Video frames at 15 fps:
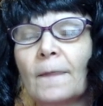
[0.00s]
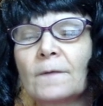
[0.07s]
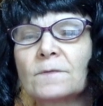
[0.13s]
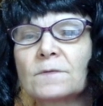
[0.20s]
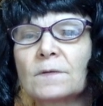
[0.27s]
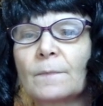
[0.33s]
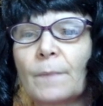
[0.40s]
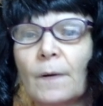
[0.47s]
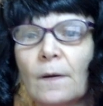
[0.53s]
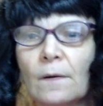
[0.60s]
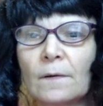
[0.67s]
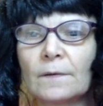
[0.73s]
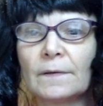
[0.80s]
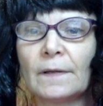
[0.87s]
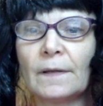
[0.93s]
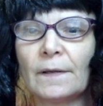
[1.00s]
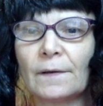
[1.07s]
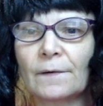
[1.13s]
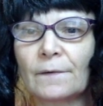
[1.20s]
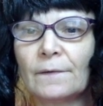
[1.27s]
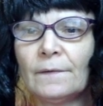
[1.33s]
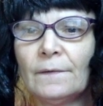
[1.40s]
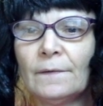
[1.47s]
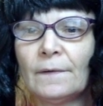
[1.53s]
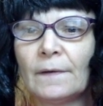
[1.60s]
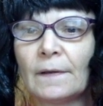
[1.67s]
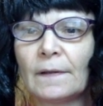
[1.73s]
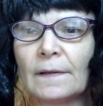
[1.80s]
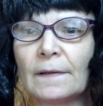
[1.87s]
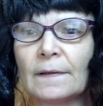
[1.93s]
there's a pawn here,
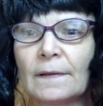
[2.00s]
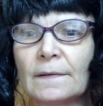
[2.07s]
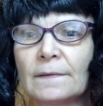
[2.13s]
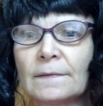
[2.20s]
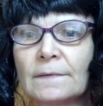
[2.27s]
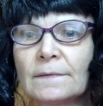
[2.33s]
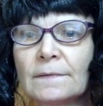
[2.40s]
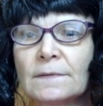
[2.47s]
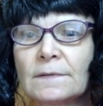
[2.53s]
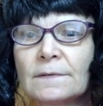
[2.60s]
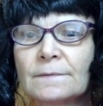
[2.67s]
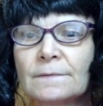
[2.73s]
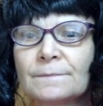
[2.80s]
and